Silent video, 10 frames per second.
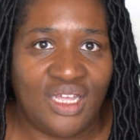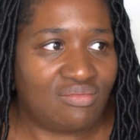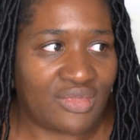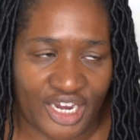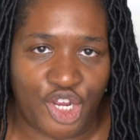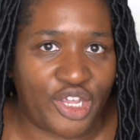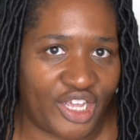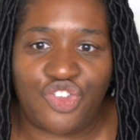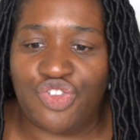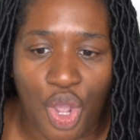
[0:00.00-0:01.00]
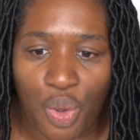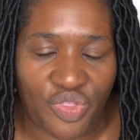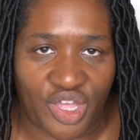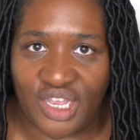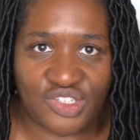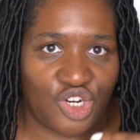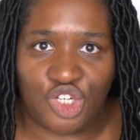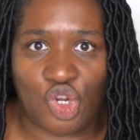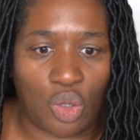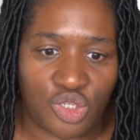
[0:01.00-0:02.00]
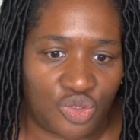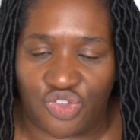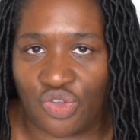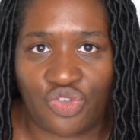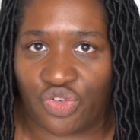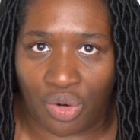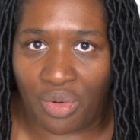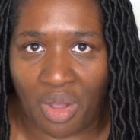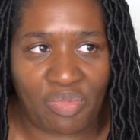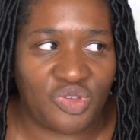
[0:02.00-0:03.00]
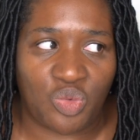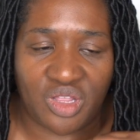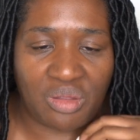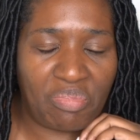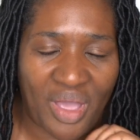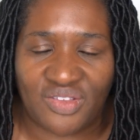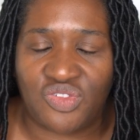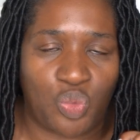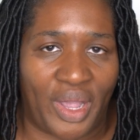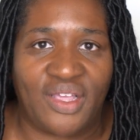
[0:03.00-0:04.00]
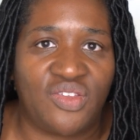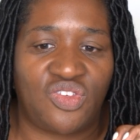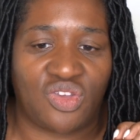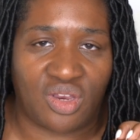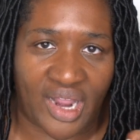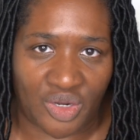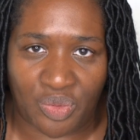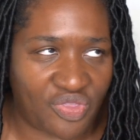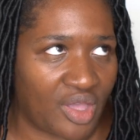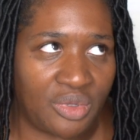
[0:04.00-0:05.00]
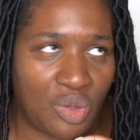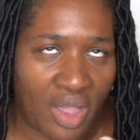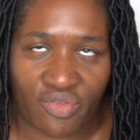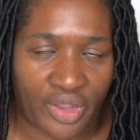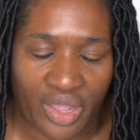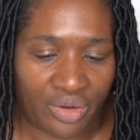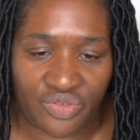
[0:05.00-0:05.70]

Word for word: letting your kids know that as an adult, you still screw up is one of the best ways to connect with them you ever could.